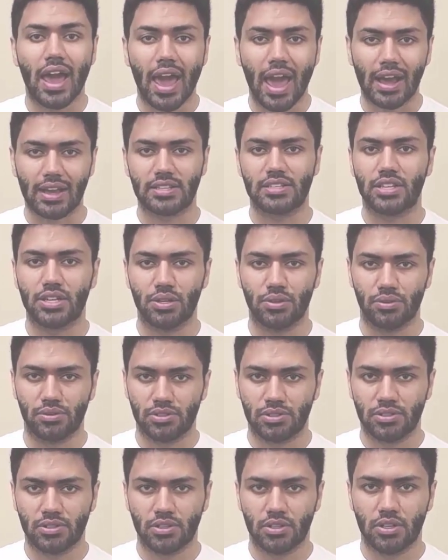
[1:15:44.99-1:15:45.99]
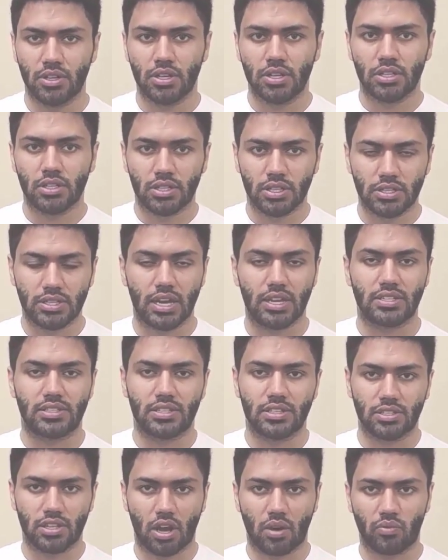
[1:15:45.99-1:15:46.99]
executes to
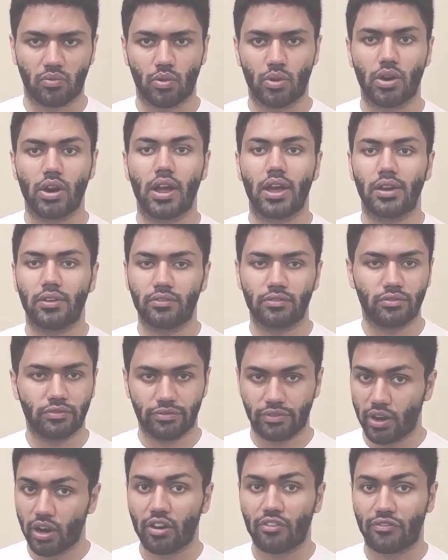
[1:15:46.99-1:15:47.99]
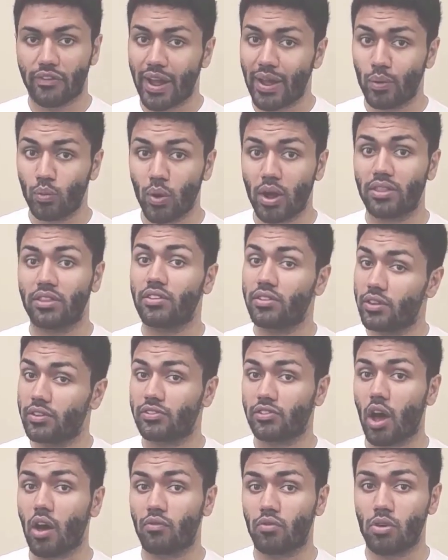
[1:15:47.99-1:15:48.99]
test the software and verify whether the
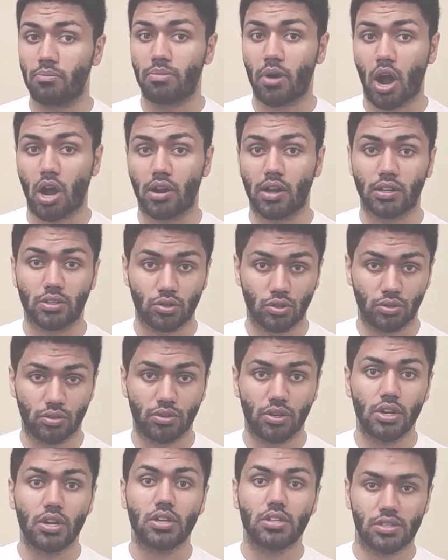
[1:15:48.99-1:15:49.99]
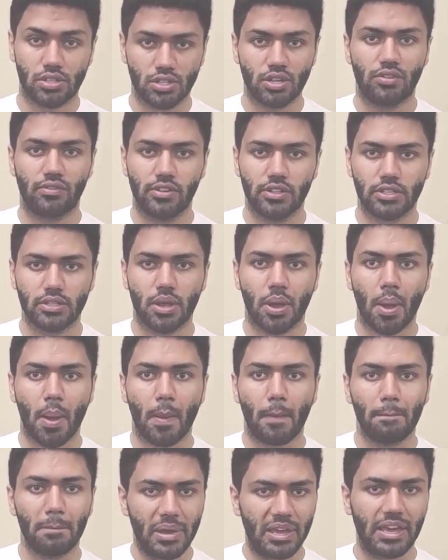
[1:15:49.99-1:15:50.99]
software product or service
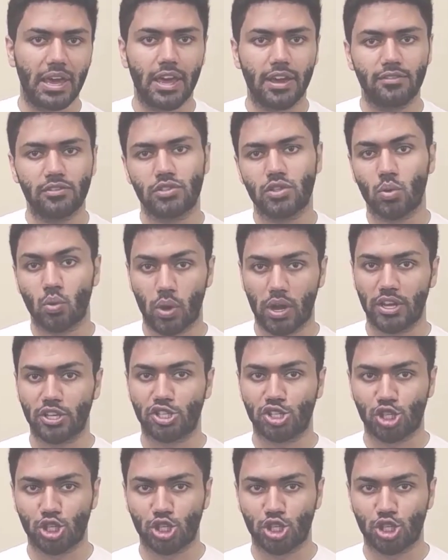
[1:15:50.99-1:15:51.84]
behaves the way it